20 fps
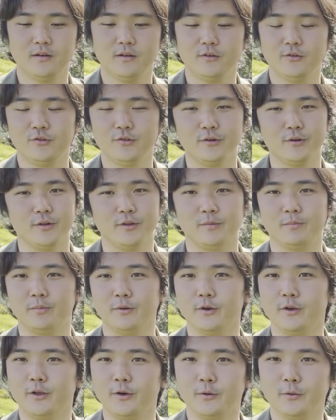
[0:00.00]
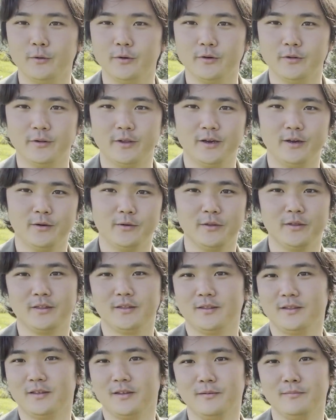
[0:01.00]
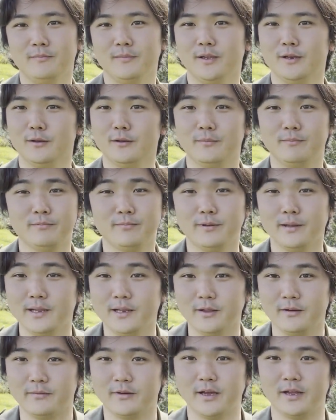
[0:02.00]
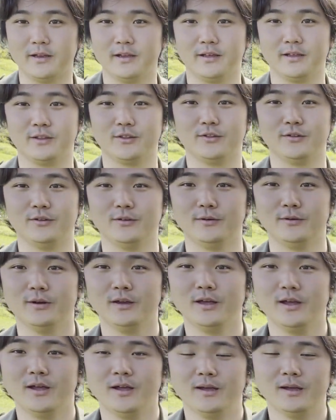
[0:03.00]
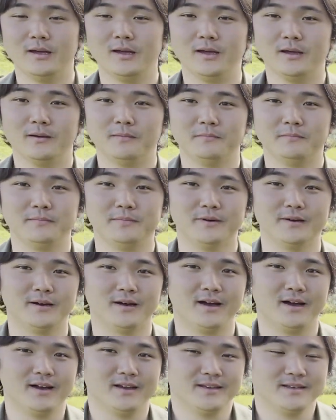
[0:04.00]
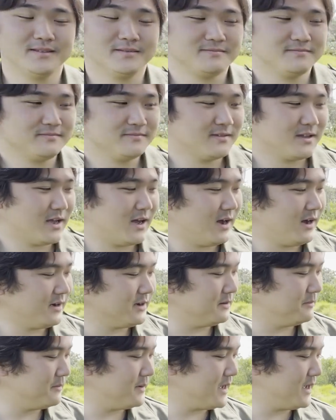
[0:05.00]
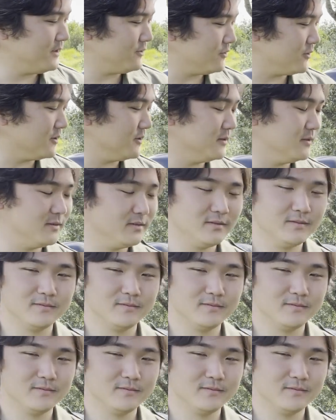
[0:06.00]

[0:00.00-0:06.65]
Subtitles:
Sure, it's burning oil now, it's given me plenty of headaches too, but I can't imagine